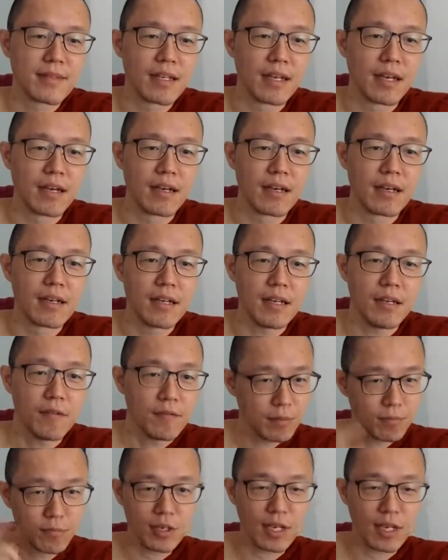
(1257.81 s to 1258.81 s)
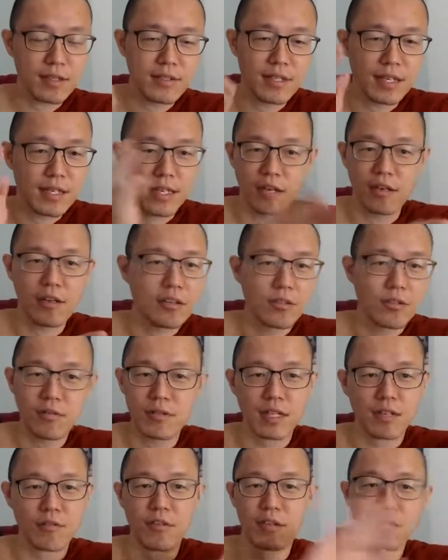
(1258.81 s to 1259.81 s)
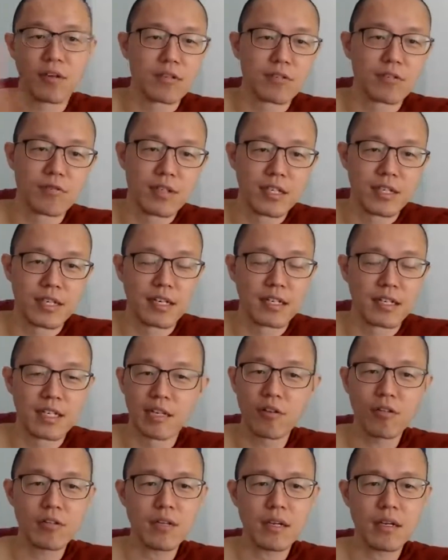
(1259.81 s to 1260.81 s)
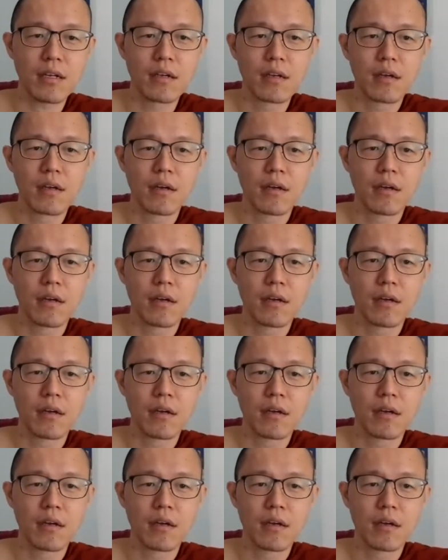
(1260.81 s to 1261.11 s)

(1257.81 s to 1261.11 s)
Yeah. If the Buddha say cannot do it, they will not do it again. They don't say,